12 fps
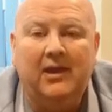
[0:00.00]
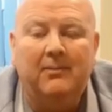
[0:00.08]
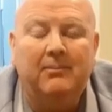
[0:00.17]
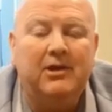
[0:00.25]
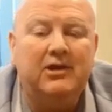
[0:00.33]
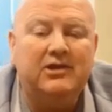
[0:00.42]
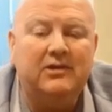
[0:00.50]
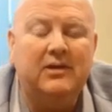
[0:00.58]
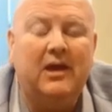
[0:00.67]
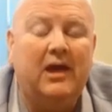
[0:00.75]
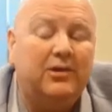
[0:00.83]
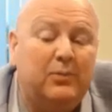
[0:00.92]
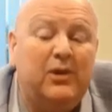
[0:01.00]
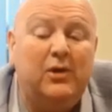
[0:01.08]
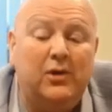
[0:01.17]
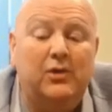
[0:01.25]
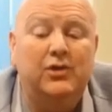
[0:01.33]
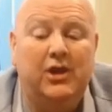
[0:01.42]
because as we
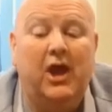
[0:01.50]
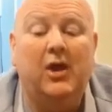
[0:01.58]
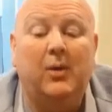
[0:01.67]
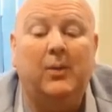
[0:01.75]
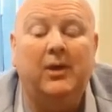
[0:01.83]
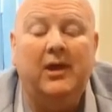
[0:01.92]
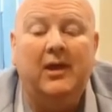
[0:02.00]
all know,